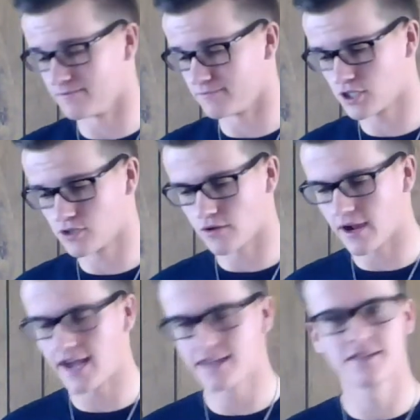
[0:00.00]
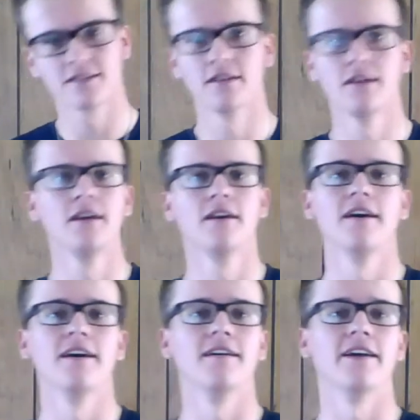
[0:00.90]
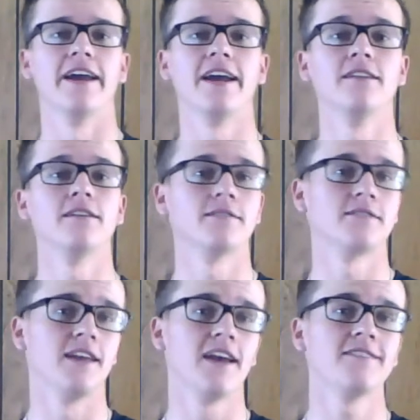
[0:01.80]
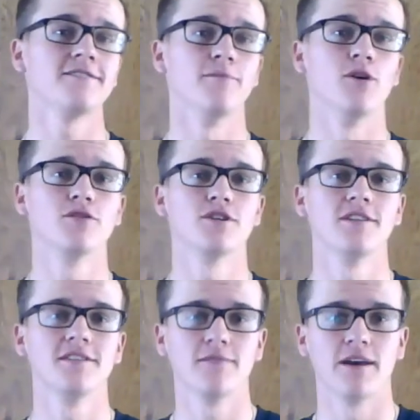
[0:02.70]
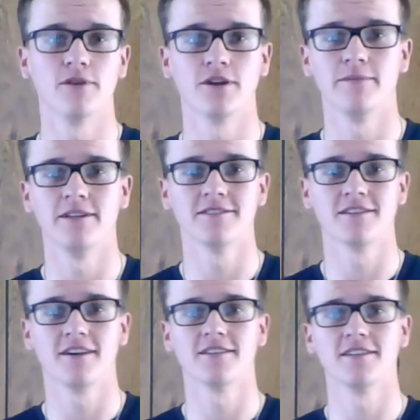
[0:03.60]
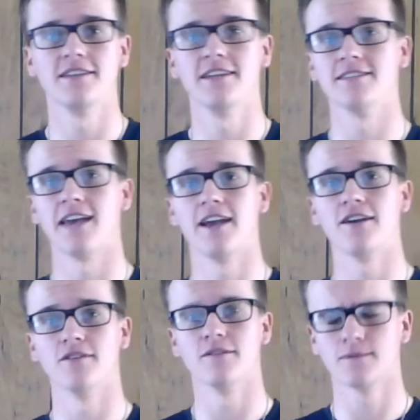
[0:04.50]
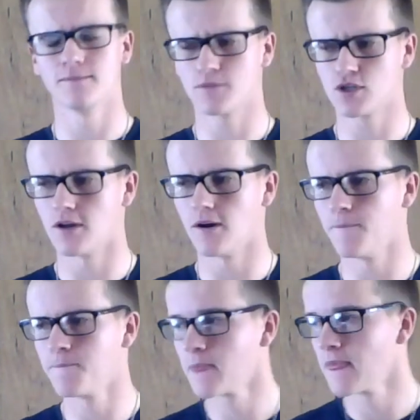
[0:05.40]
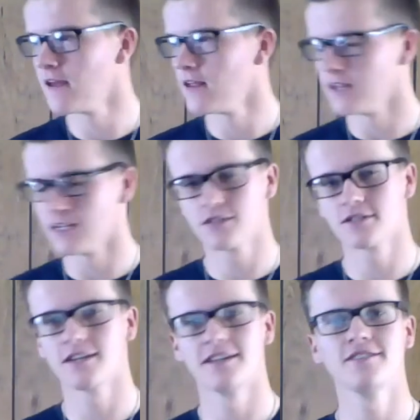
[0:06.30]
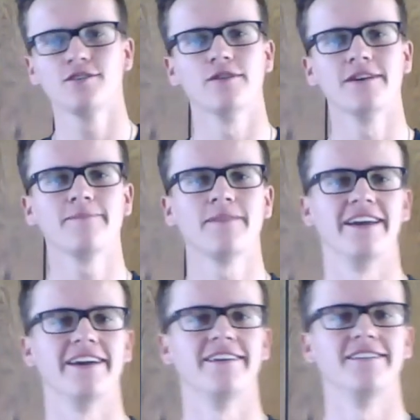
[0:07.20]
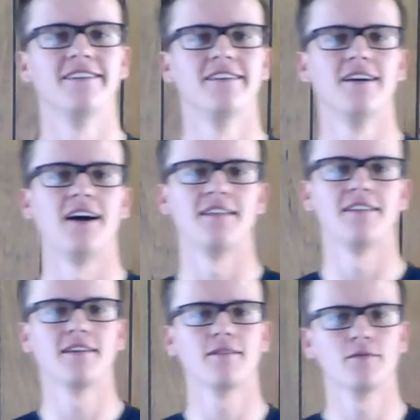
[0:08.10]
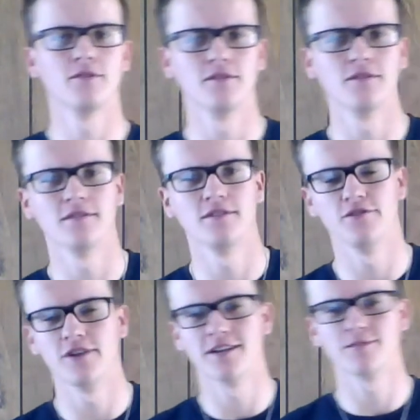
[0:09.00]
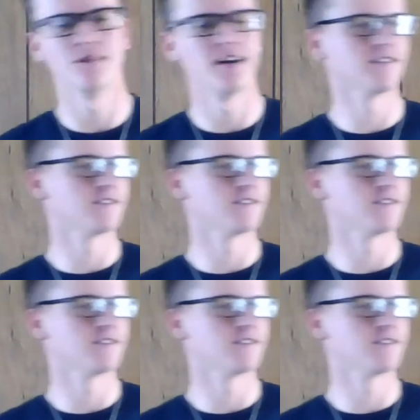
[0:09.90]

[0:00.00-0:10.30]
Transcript: stress. And today's emotion that we're going to be discussing is anger. So let's just get into it, and I think you guys will like